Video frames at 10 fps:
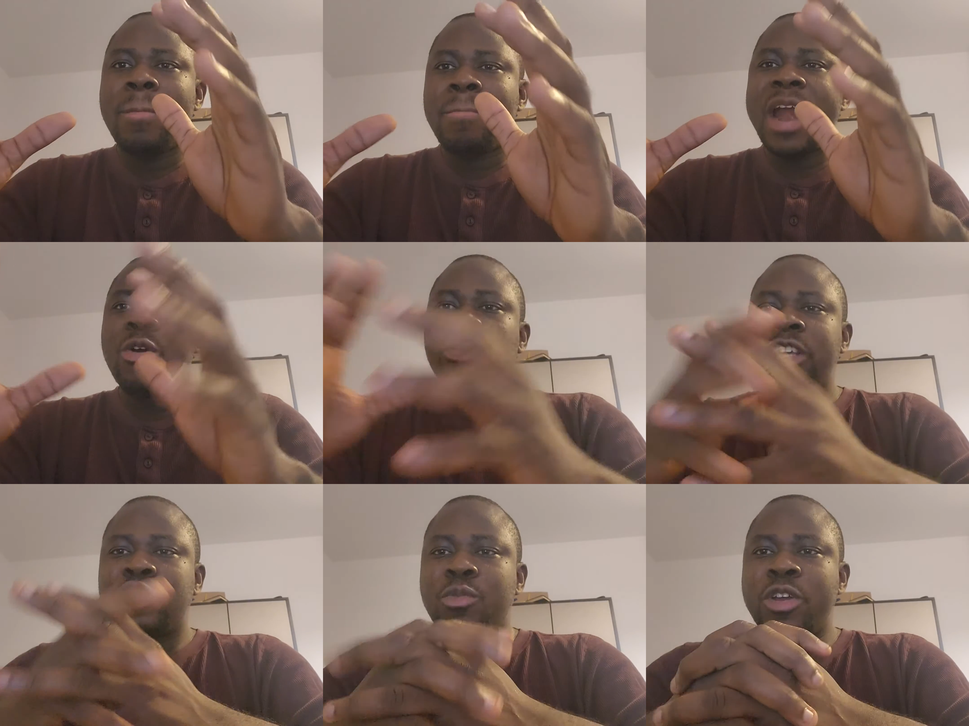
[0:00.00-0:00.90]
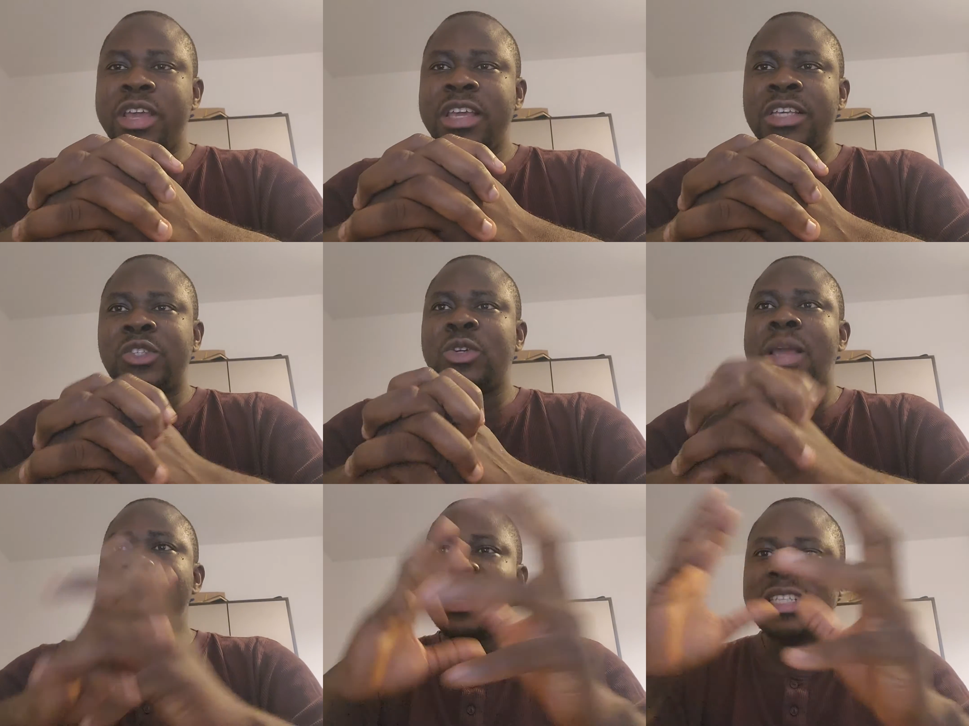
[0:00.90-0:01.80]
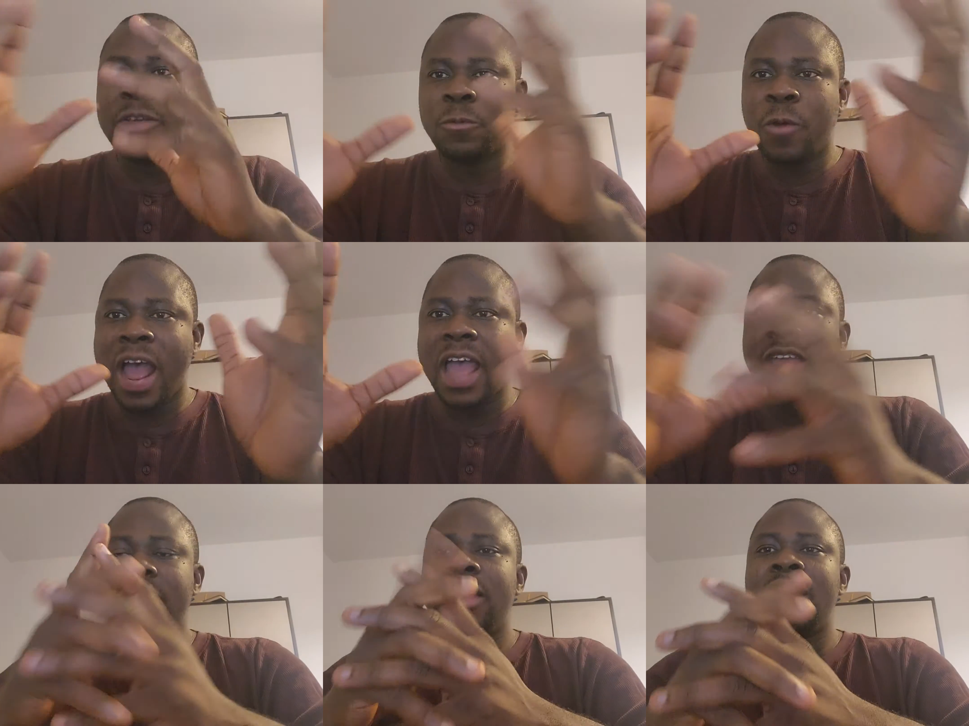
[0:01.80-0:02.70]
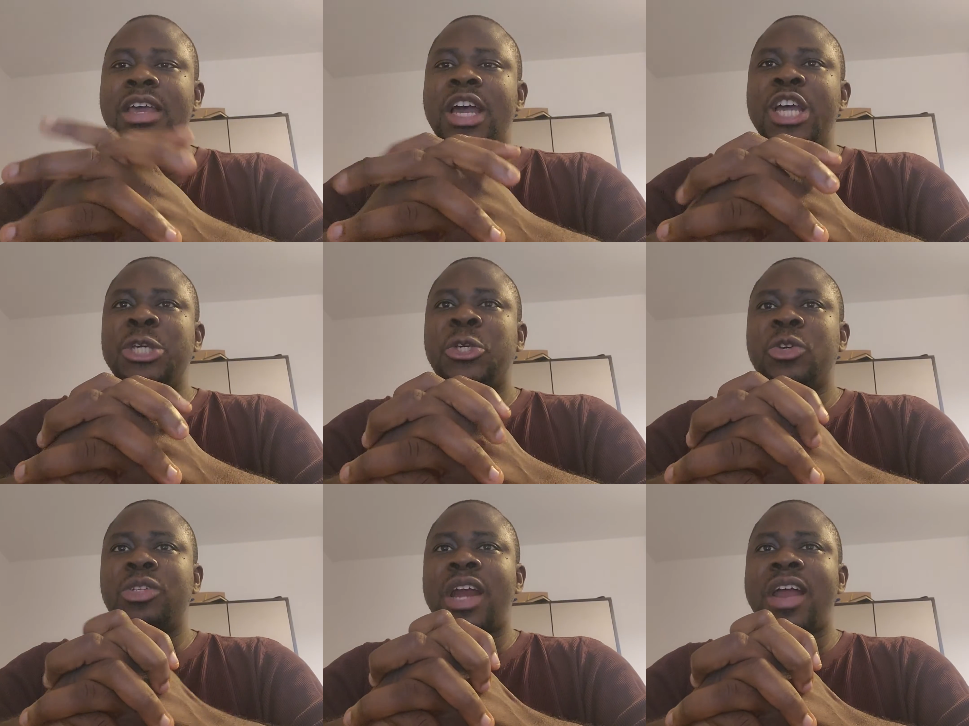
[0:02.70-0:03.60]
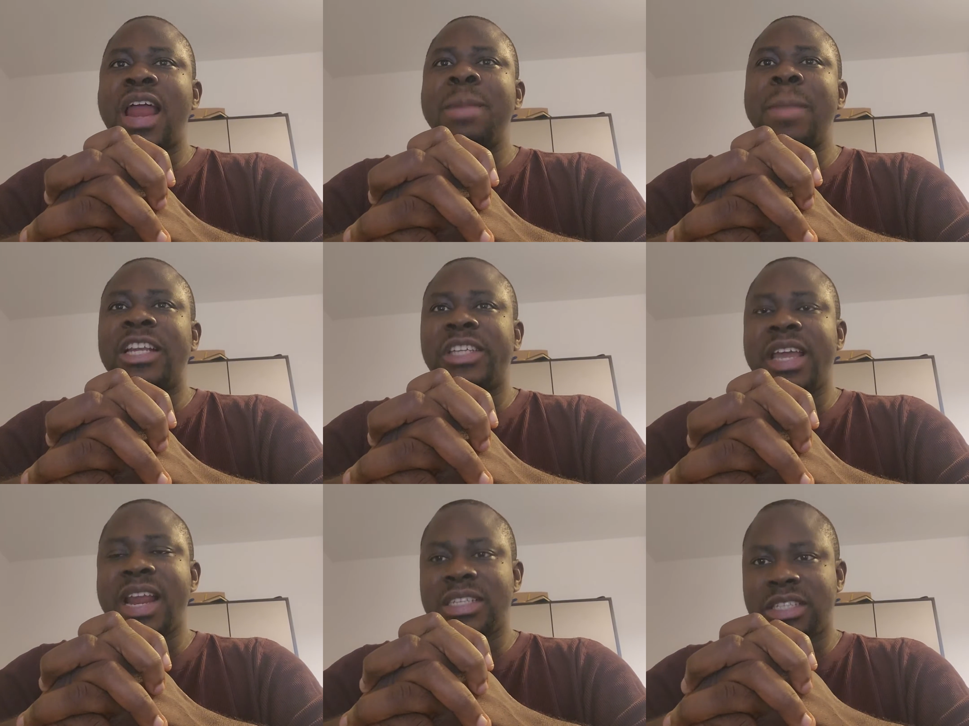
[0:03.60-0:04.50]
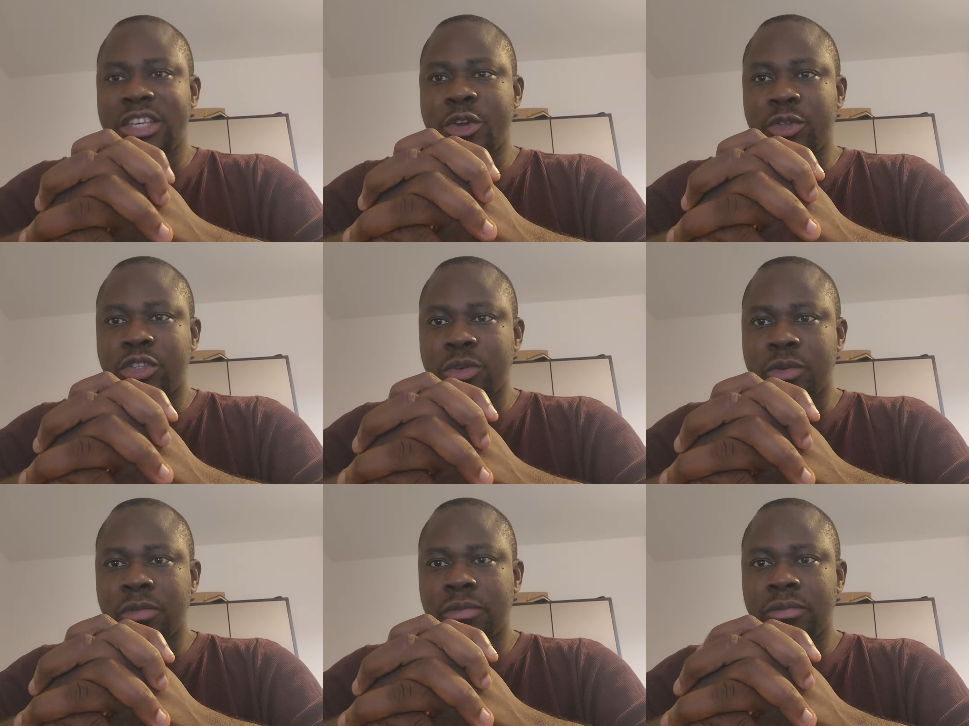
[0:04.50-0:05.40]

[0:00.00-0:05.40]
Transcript: My role this morning is to demystify issues around methane and CO2.